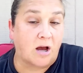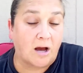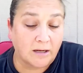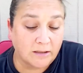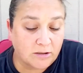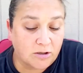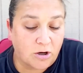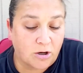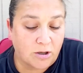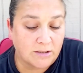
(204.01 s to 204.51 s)

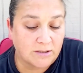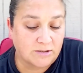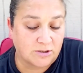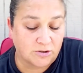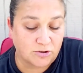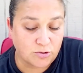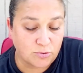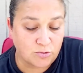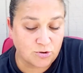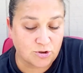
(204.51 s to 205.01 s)

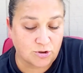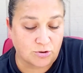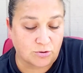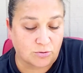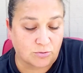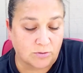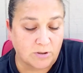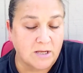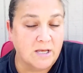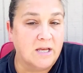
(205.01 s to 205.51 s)

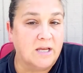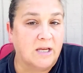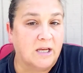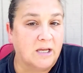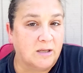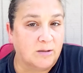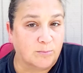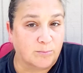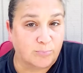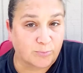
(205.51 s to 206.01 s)
unconstitutional
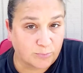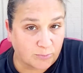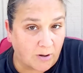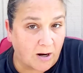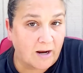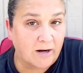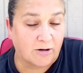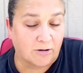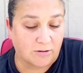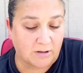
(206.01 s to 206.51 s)
in
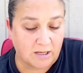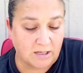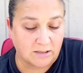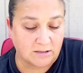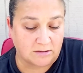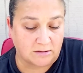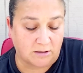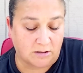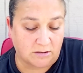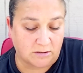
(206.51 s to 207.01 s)
prior
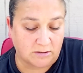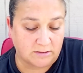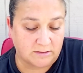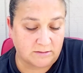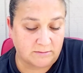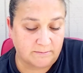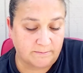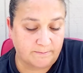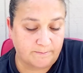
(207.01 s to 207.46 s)
case laws.